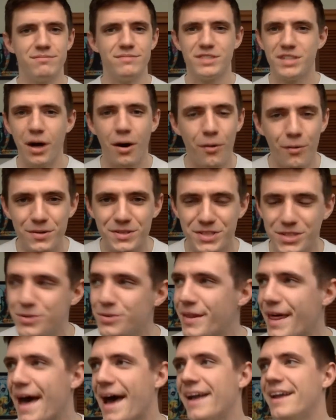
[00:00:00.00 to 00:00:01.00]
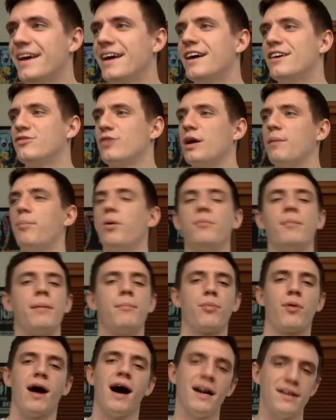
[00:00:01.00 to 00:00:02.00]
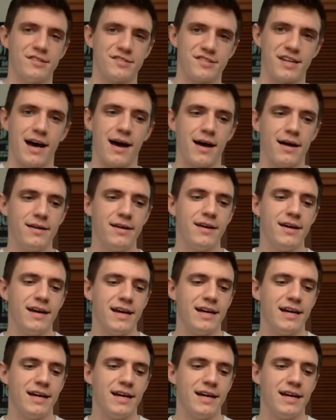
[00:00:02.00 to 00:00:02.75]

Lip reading: Don't do that. So I'd put my pride aside